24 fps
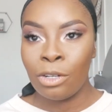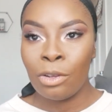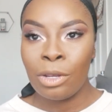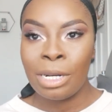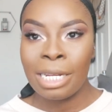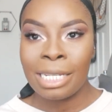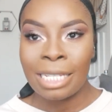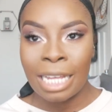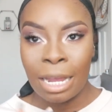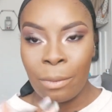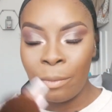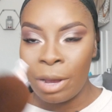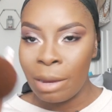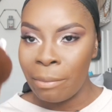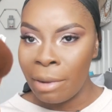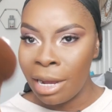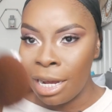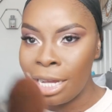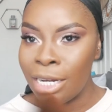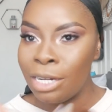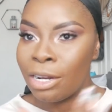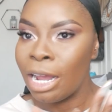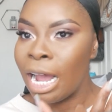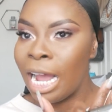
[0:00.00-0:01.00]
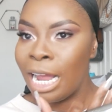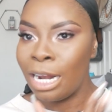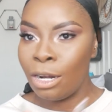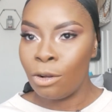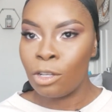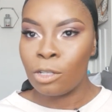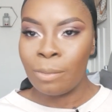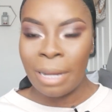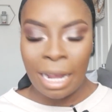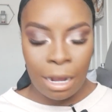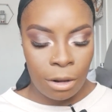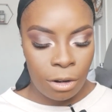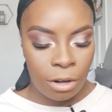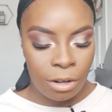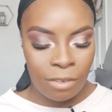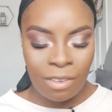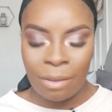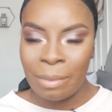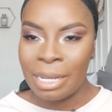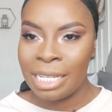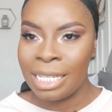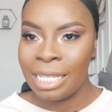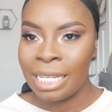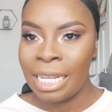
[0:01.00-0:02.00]
Not in the same way my under eye looks powdered, if
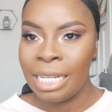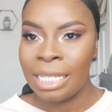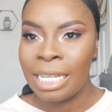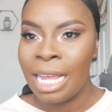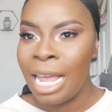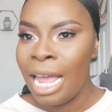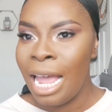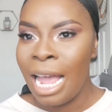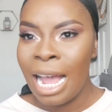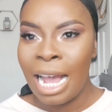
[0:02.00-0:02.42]
that makes sense.